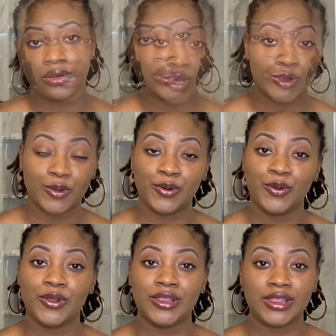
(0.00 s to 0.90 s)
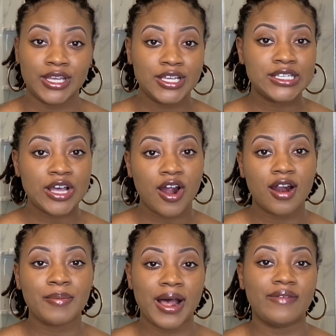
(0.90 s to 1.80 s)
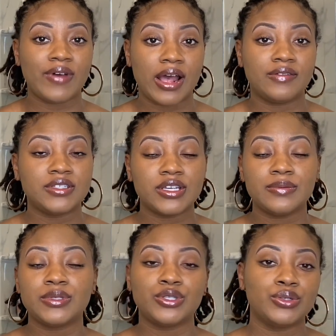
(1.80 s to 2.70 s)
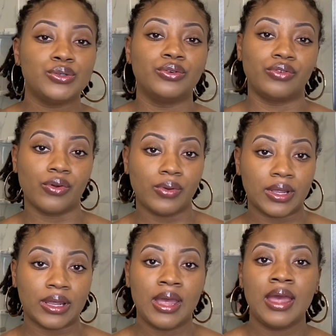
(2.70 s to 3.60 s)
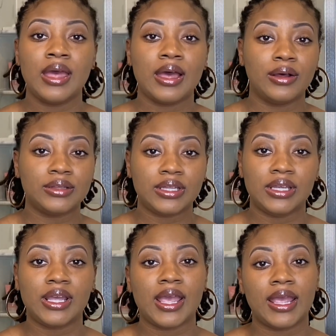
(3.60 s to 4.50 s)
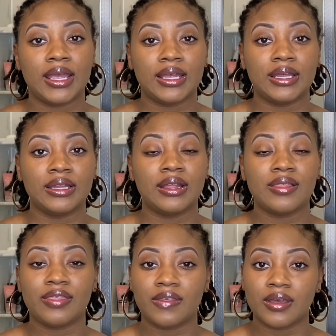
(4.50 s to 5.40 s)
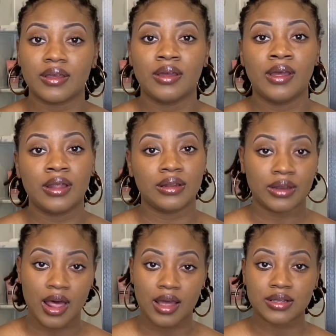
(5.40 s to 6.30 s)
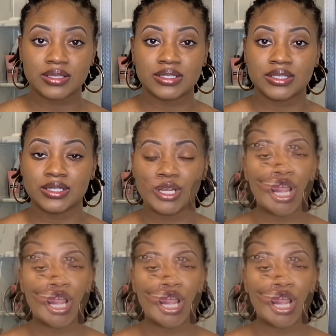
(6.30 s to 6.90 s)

So these are my 5 tips to growing healthy and thick locks.